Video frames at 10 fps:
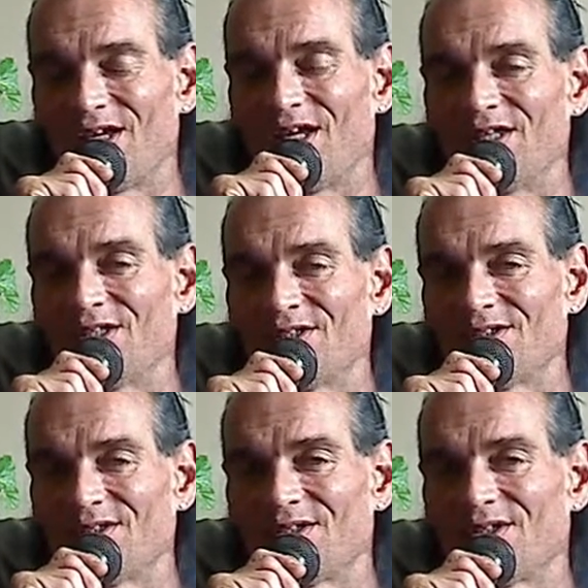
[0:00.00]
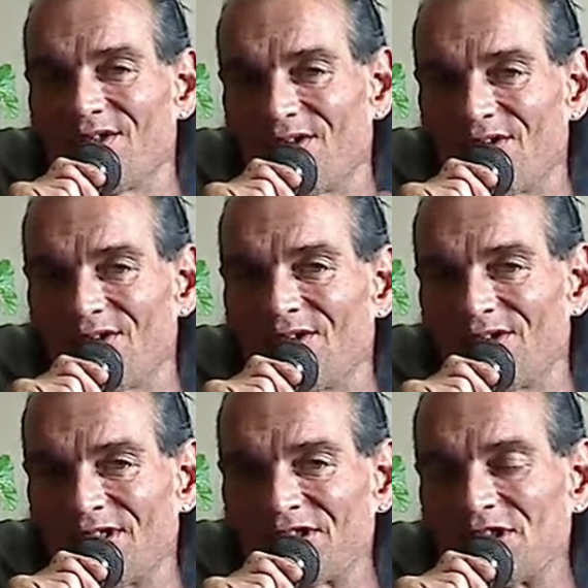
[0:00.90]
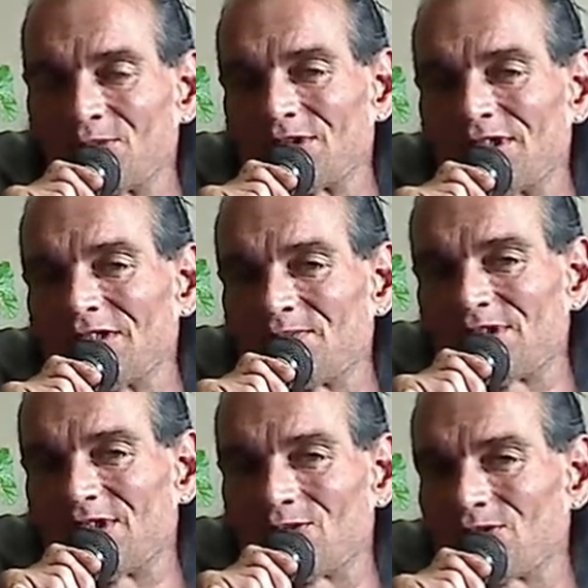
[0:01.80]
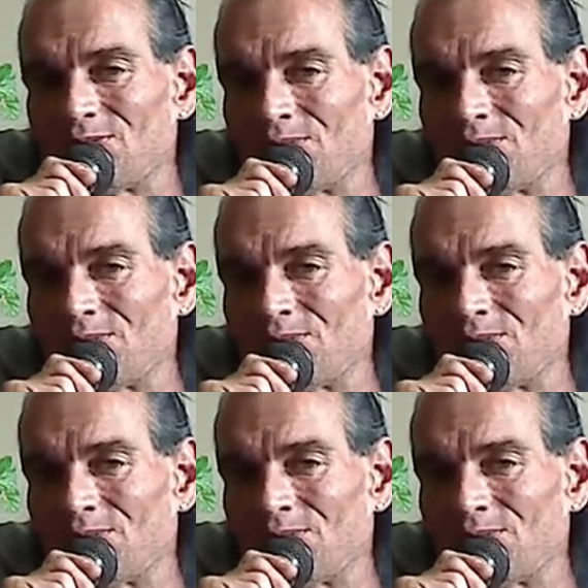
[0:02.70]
and they said within themselves,